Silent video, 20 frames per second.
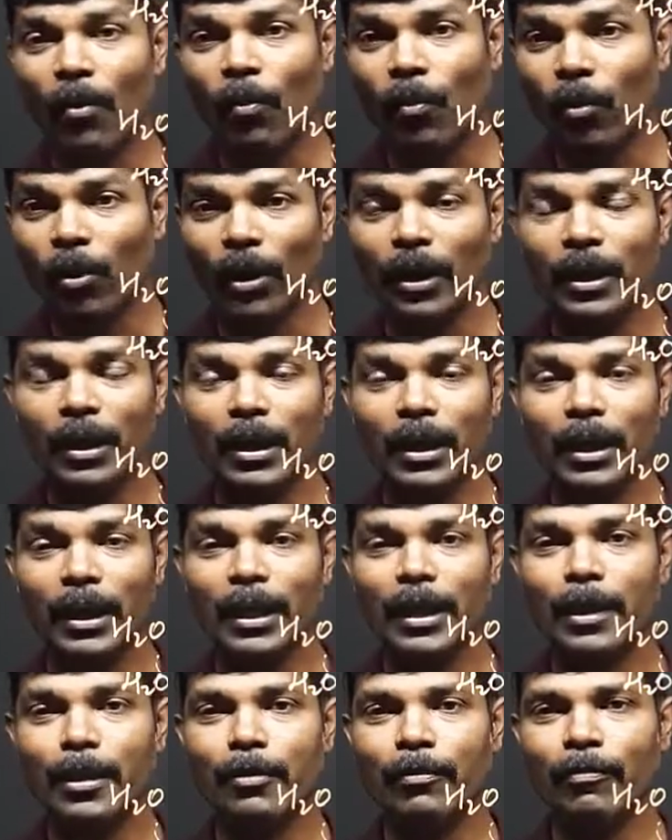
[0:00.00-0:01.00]
water
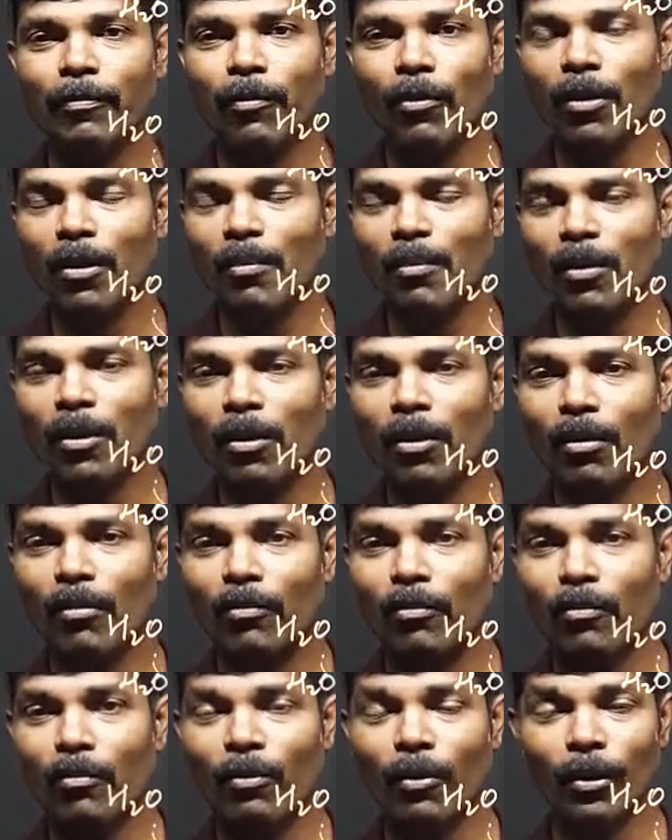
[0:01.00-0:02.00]
in the form of
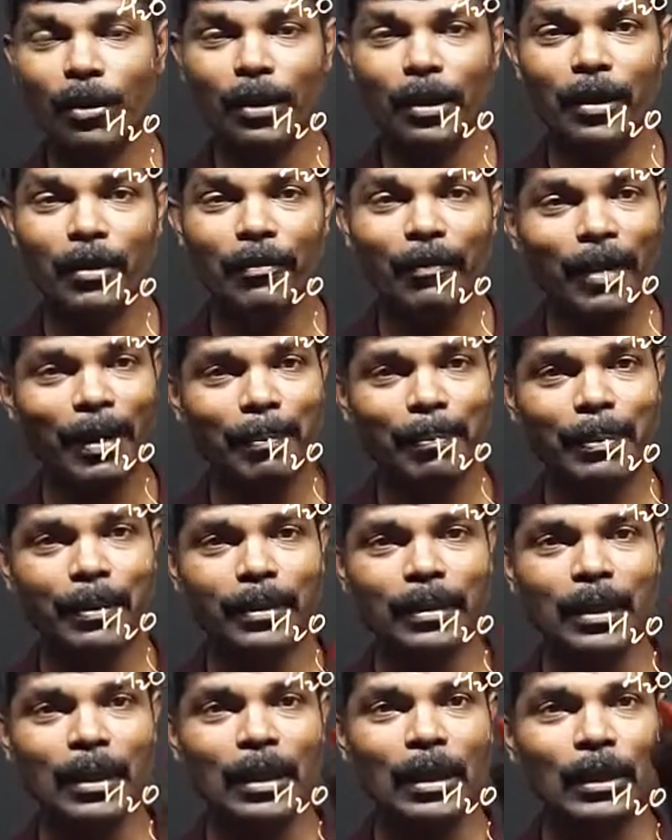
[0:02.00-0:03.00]
water
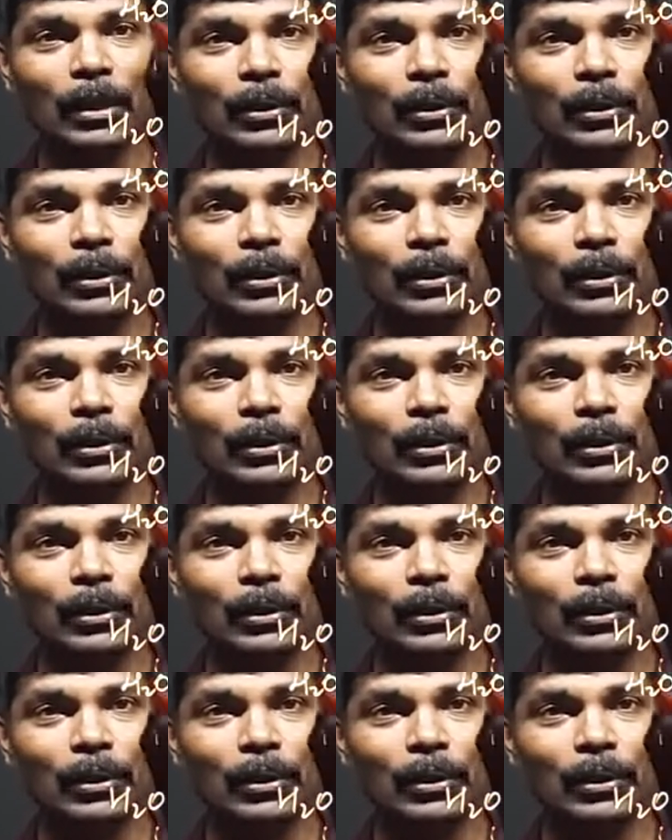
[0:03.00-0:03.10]
vapor.